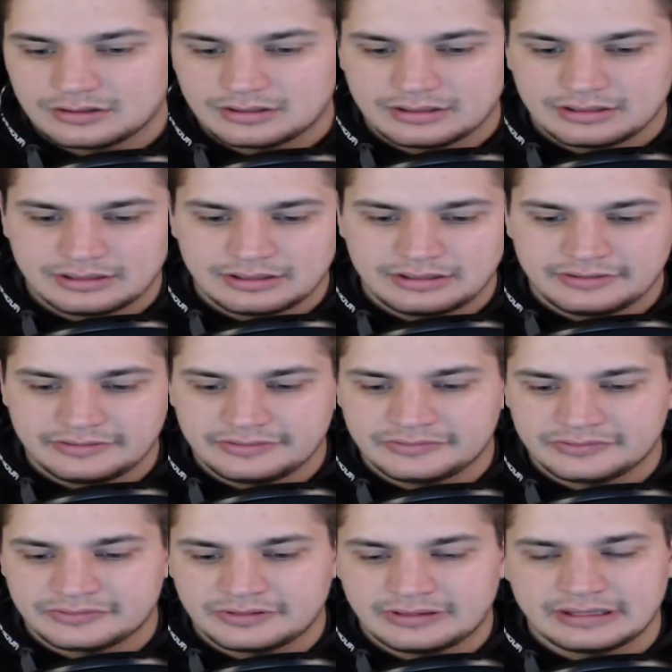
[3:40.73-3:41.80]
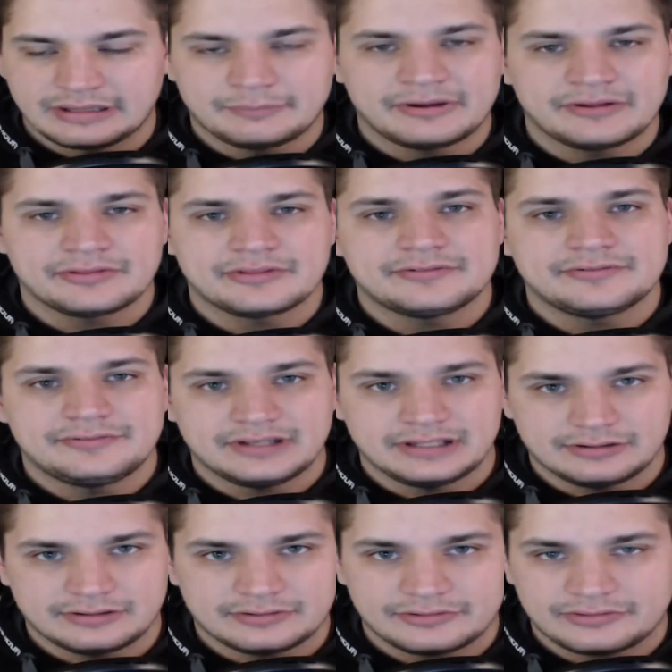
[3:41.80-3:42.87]
is like about the
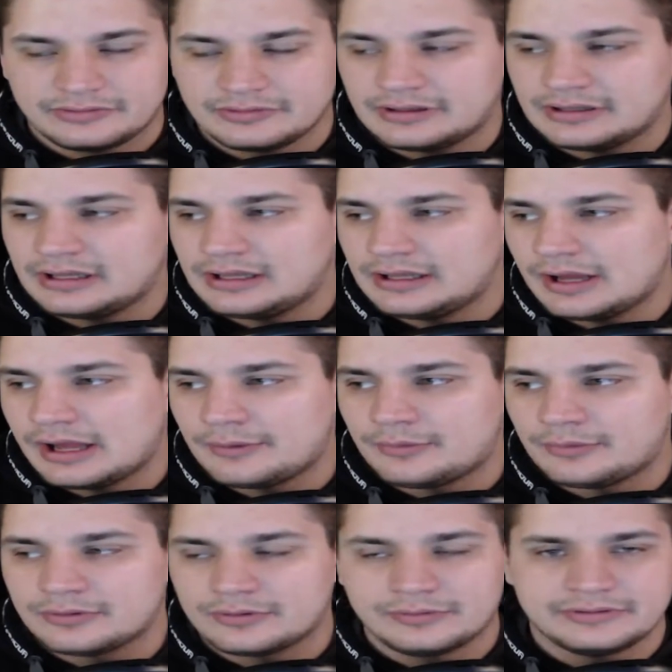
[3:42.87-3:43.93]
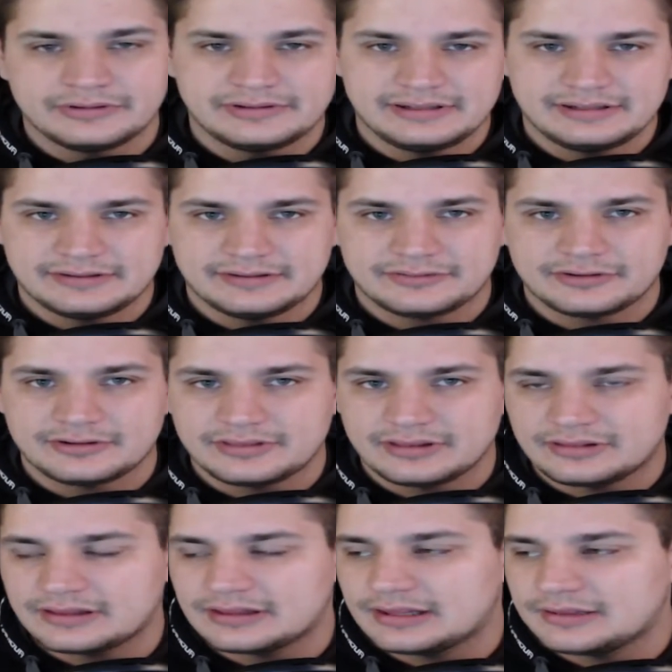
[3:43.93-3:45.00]
fingers. I won't go into details or anything
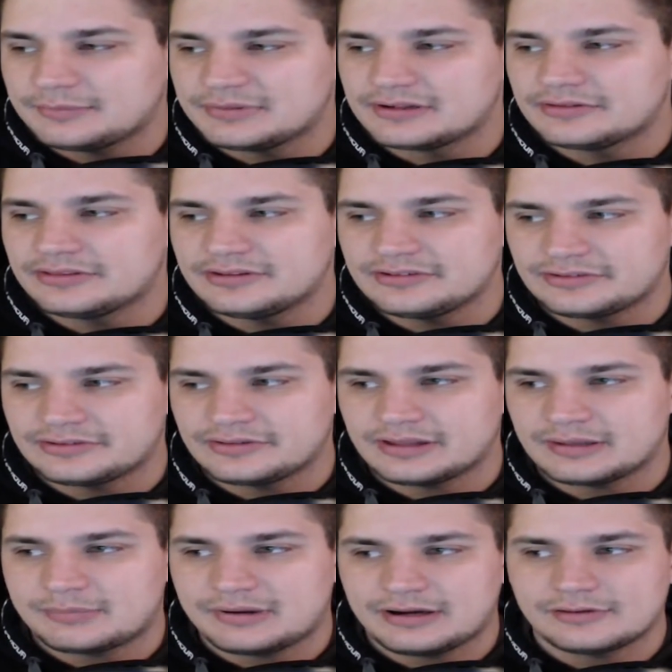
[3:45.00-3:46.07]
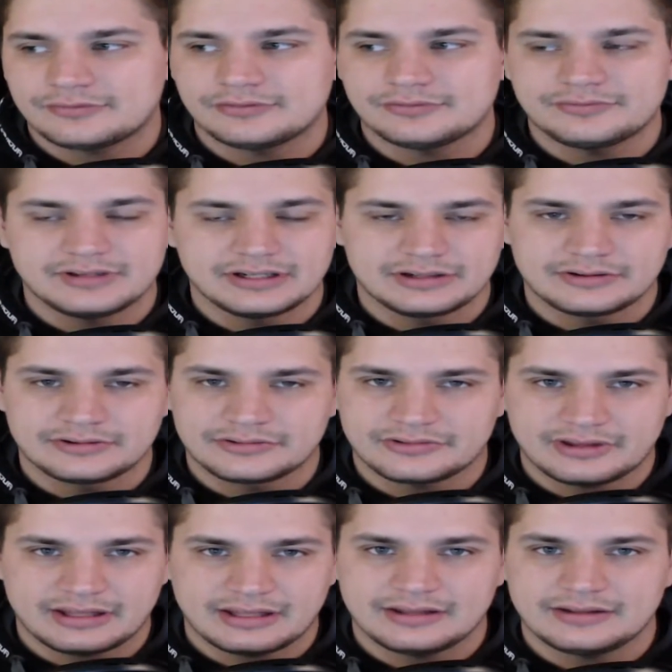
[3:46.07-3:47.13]
like that, but there are these like powerful fingers,
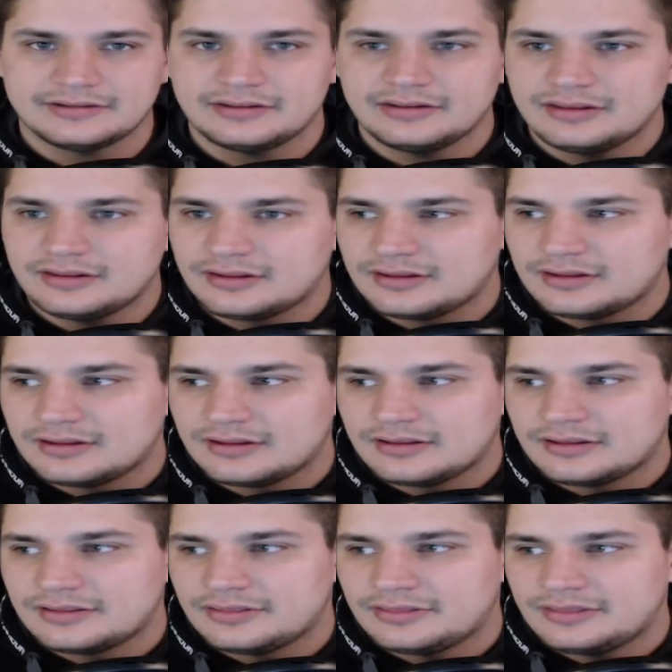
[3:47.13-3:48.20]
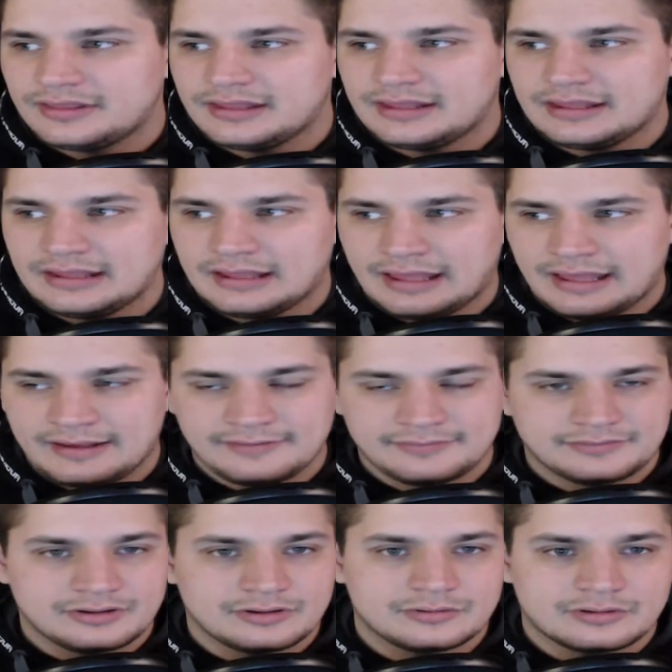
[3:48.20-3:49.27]
and they have to
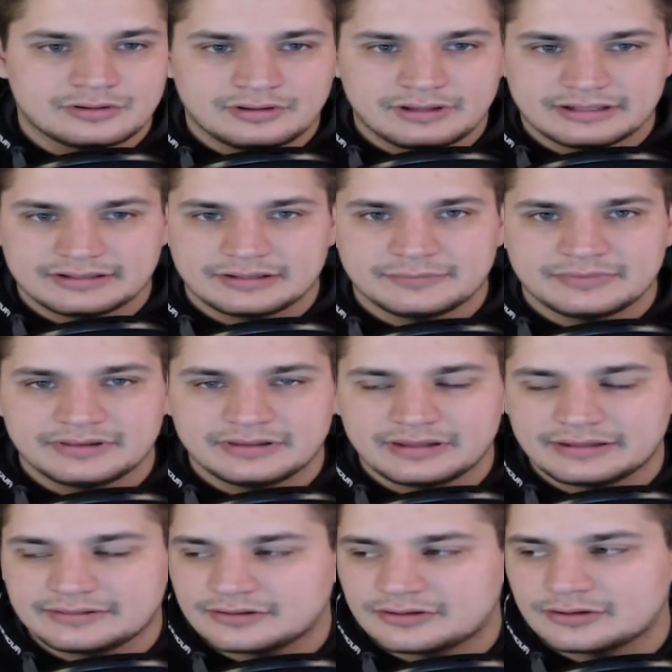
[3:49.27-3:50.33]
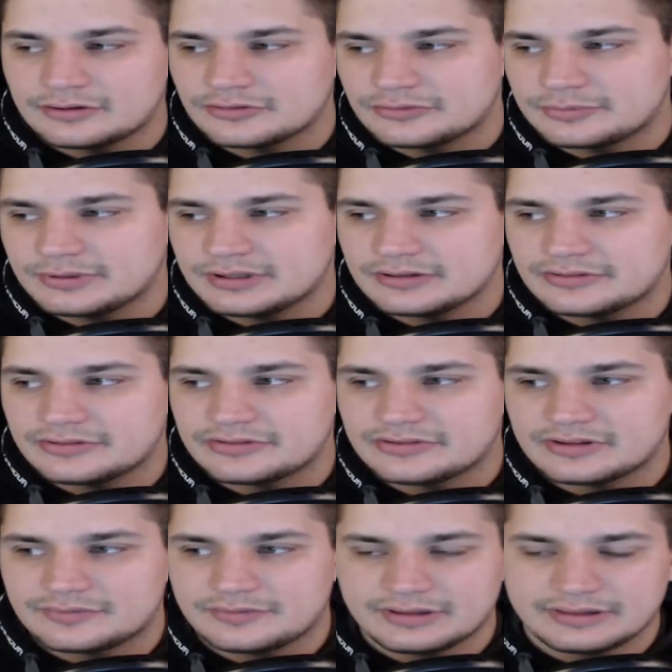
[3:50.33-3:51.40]
go and collect them, like the cursed spirits and
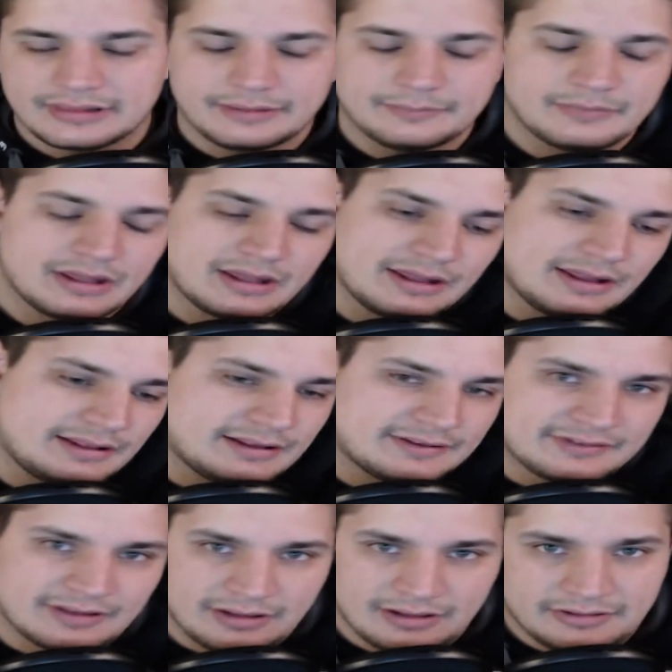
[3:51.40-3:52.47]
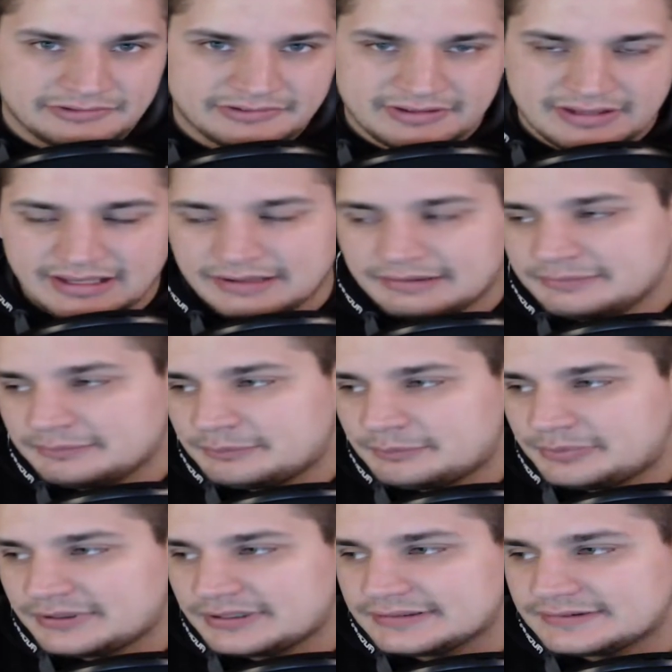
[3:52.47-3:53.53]
stuff like that. That's all I'll say.
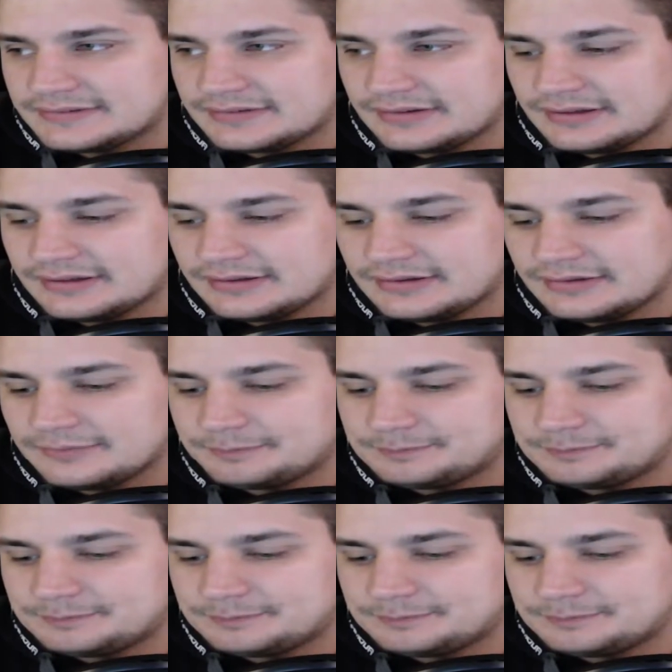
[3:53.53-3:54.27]
But the